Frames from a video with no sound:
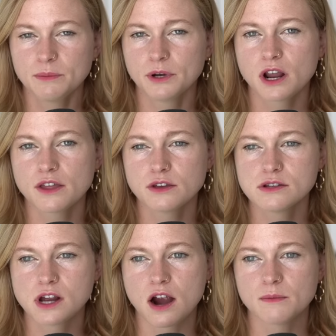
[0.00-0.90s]
to put on
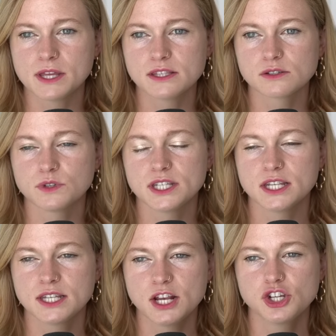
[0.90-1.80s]
those garments was
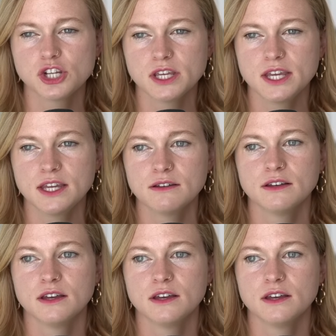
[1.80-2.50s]
essentially